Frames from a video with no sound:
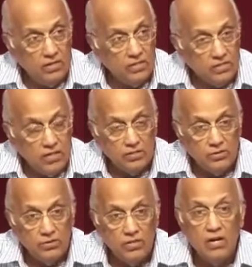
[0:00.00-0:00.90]
He says, let's
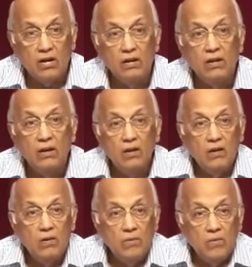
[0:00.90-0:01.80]
go to the garden.
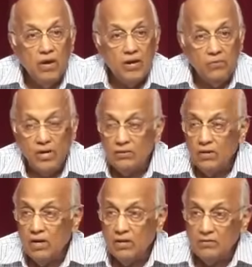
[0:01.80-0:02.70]
And he went to
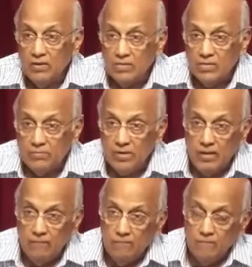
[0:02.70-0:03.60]
the Garden of
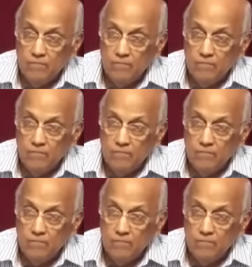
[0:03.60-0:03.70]
Gethsemane.